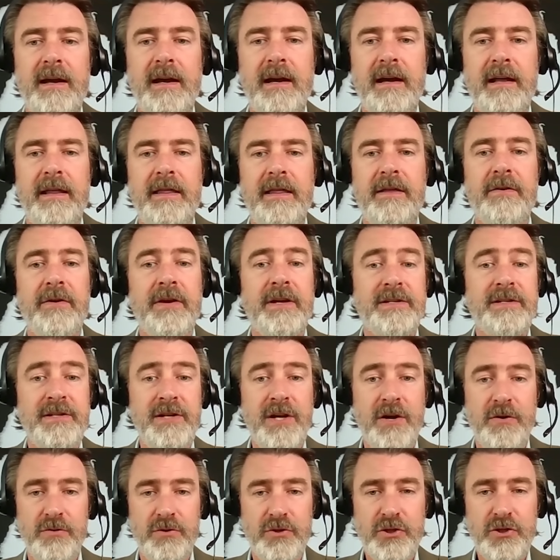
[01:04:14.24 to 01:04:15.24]
Uh, there is
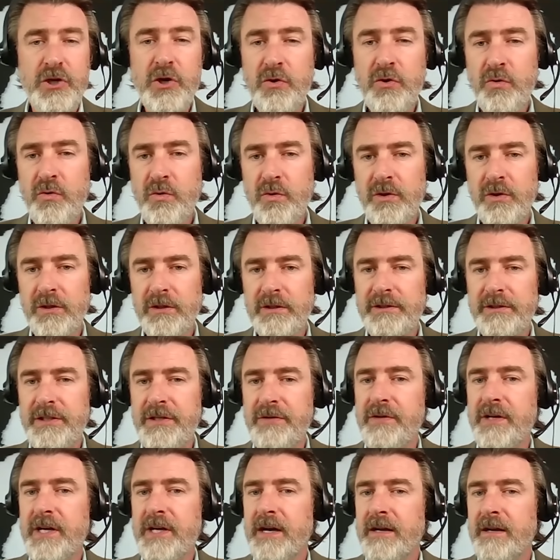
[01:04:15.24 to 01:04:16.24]
no tool
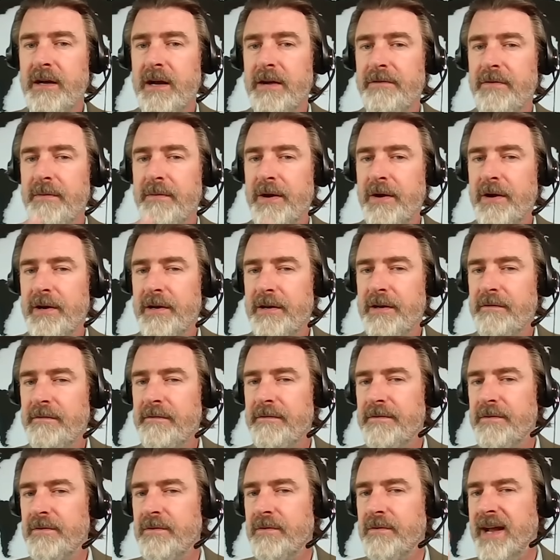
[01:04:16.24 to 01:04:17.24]
to cut off American
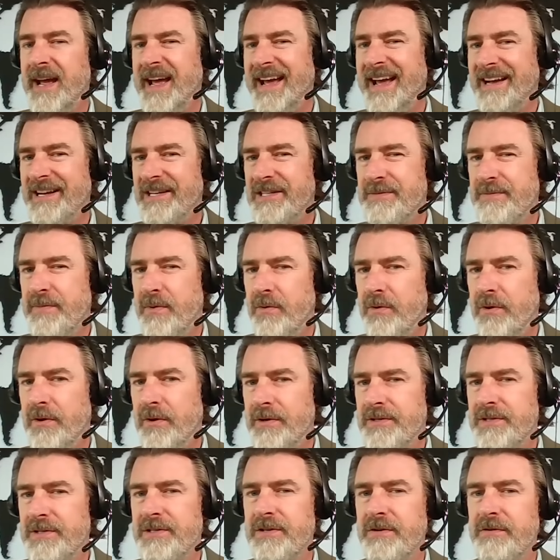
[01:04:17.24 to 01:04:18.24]
food
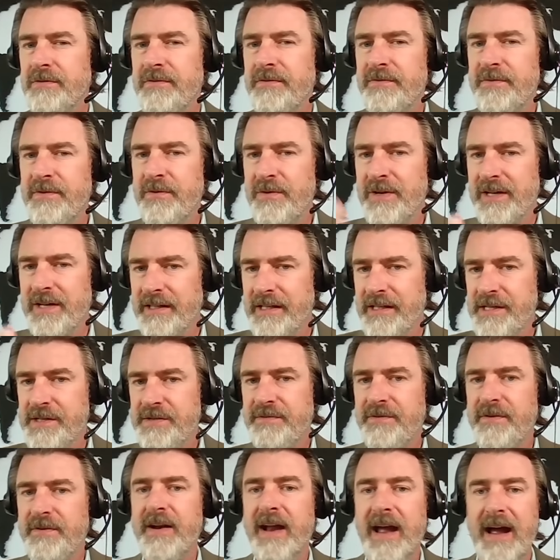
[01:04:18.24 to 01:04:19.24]
exports, so food, at
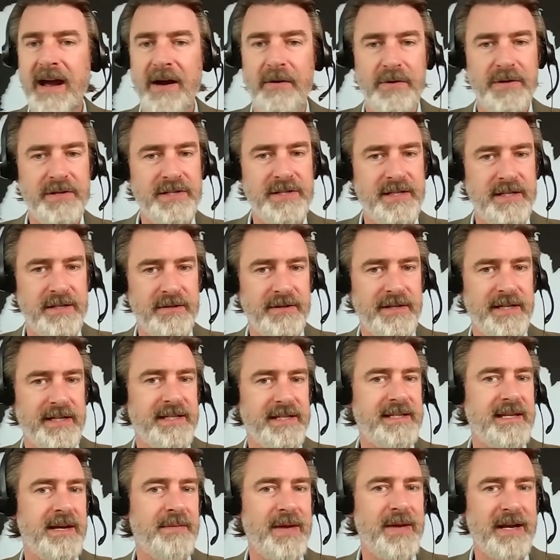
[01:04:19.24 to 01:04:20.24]
least for now, is still in a
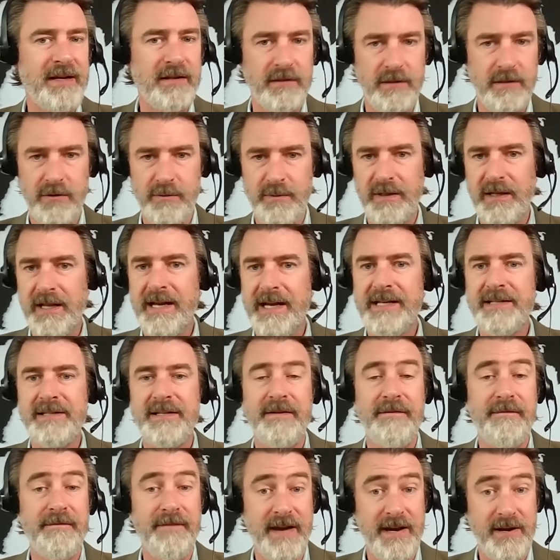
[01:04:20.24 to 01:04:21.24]
semi-globalized
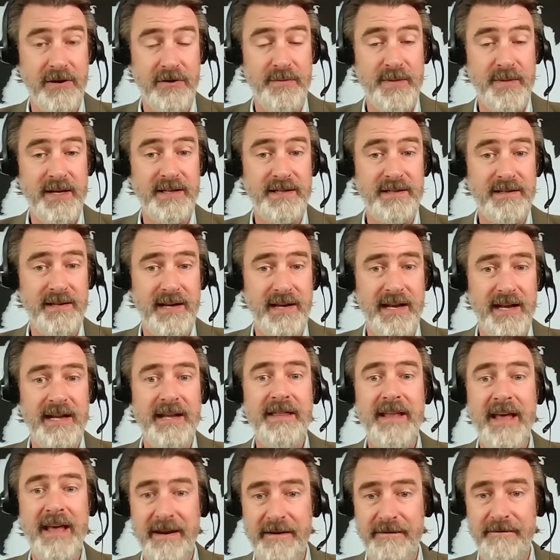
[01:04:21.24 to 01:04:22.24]
environment. And
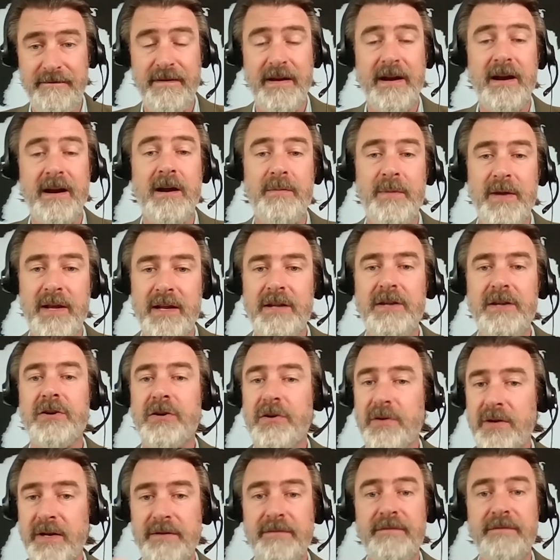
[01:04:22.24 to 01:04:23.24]
in that environment, you're
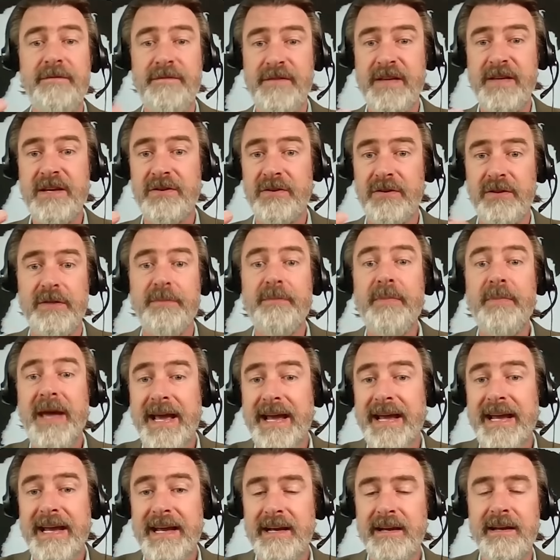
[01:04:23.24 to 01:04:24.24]
going to feel the
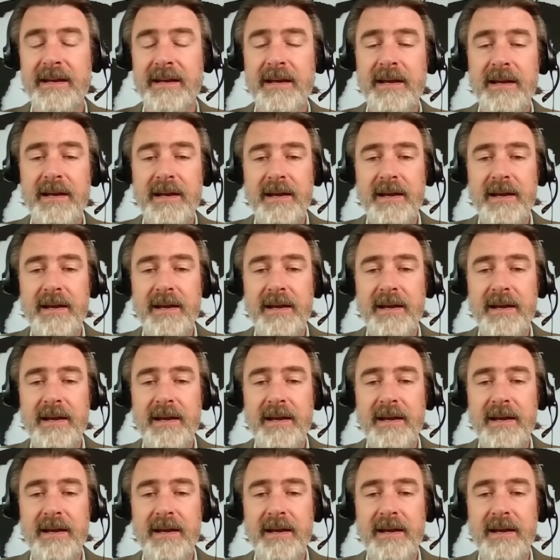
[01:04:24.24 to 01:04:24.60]
pain.